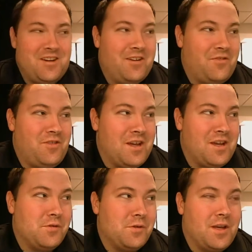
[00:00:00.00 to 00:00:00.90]
if you
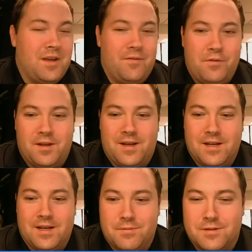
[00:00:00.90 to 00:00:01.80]
want to catch
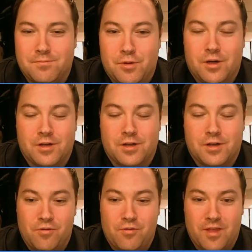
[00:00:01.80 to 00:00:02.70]
up with some books
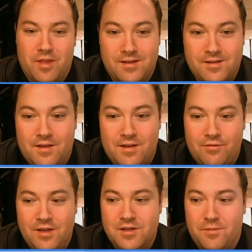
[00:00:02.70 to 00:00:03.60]
before that,
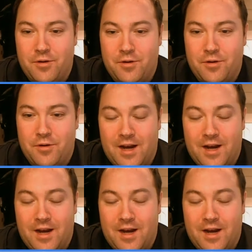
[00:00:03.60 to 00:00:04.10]
definitely jump on that.